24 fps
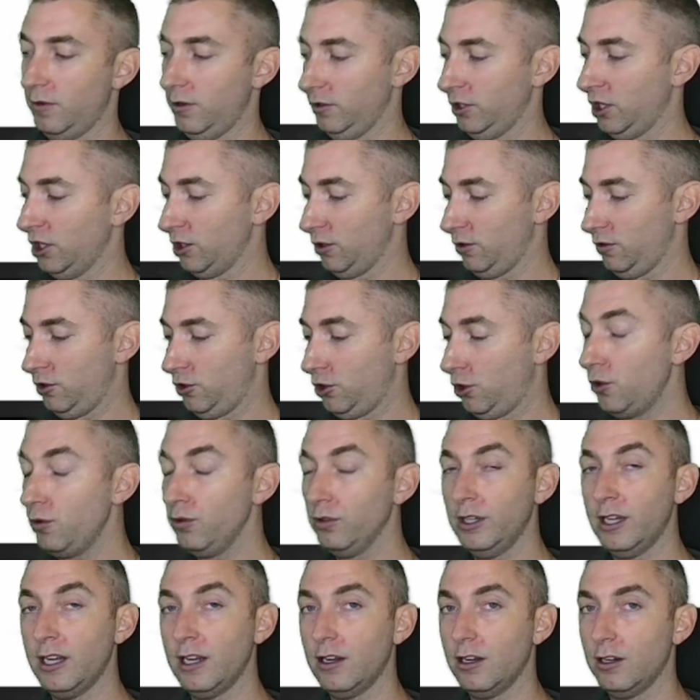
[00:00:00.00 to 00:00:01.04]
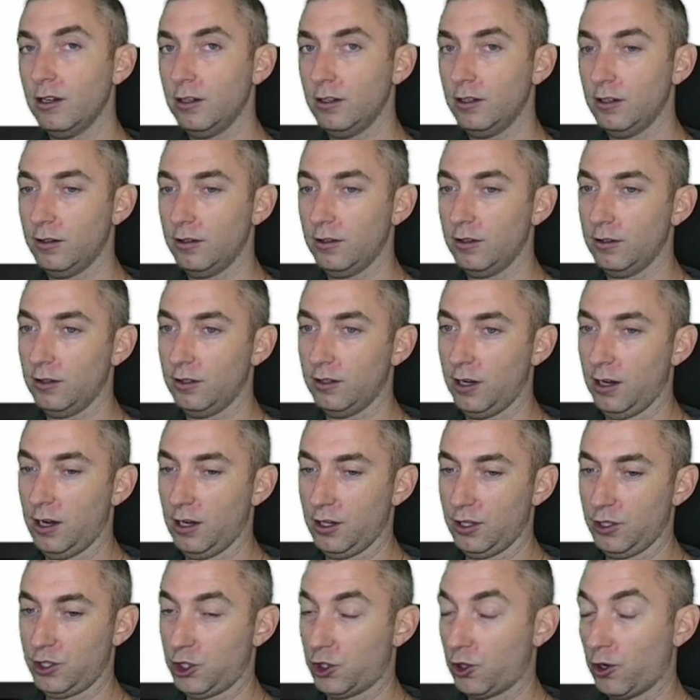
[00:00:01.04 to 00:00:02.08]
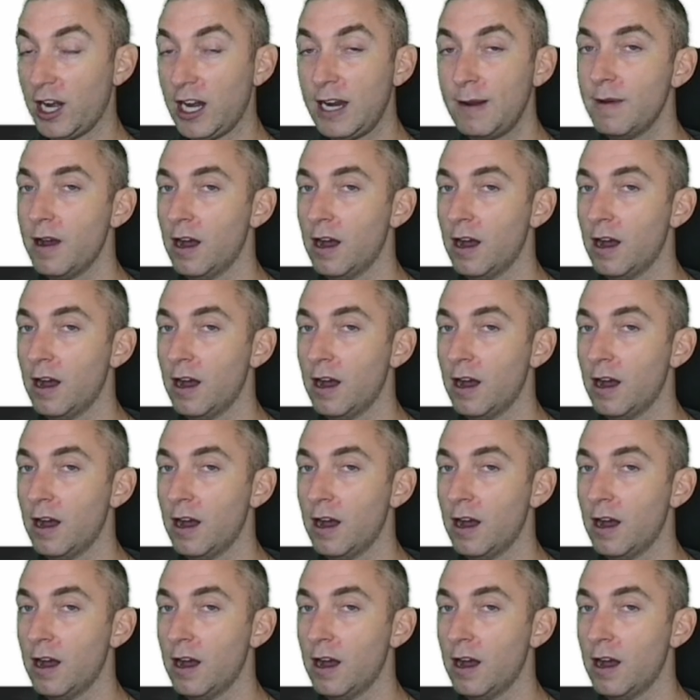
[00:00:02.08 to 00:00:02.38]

just truly stream